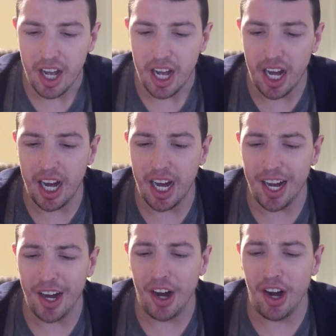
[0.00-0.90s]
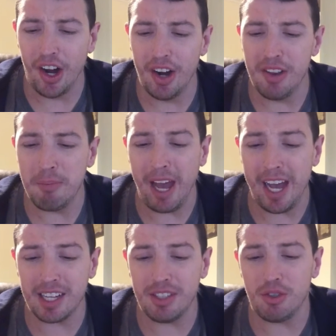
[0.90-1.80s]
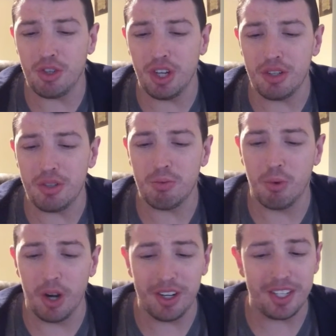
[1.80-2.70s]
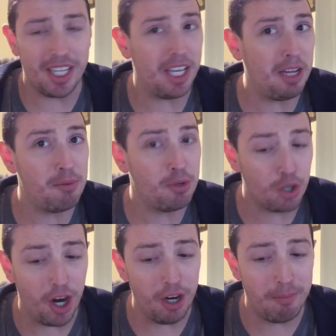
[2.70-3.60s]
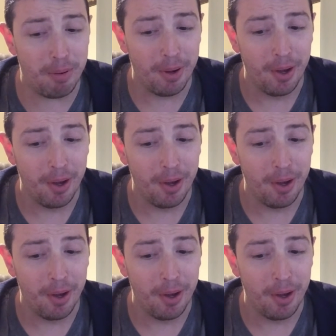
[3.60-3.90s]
Are the packets just work to keep sharp